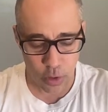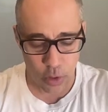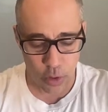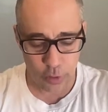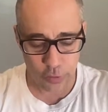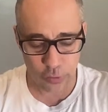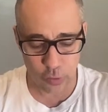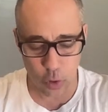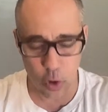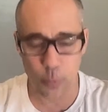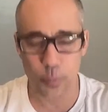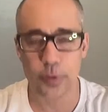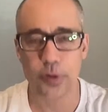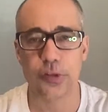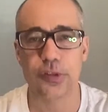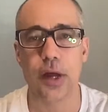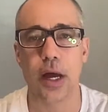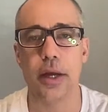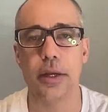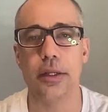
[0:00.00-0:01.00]
So
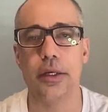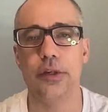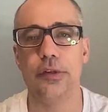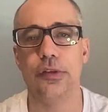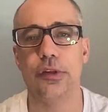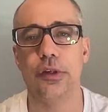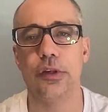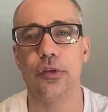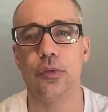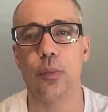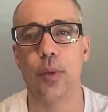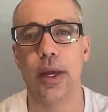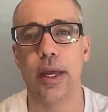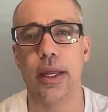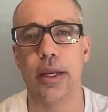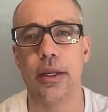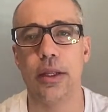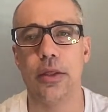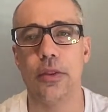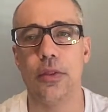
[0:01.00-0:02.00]
opisthotonus is
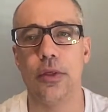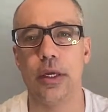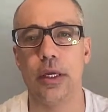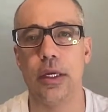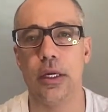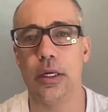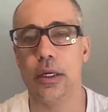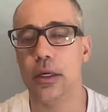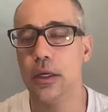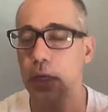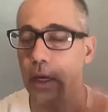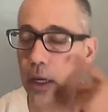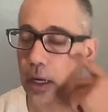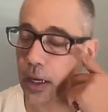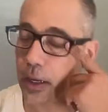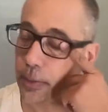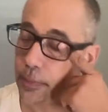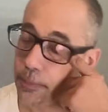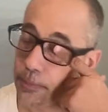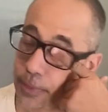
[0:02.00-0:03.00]
when the
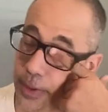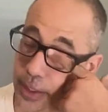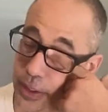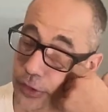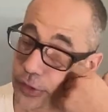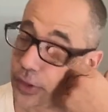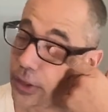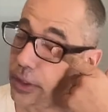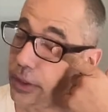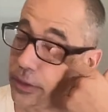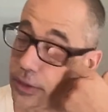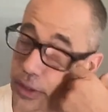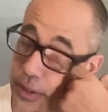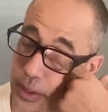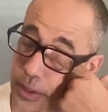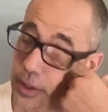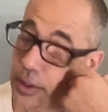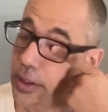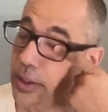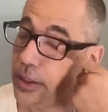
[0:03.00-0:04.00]
patient
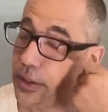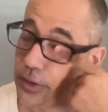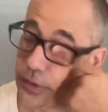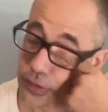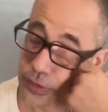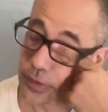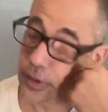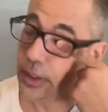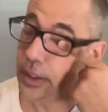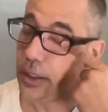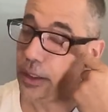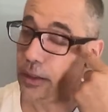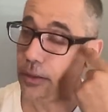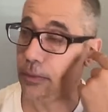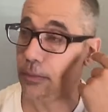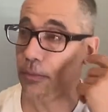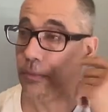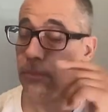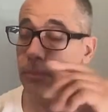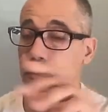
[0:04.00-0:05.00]
is
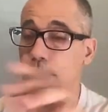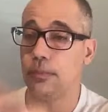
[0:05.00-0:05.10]
in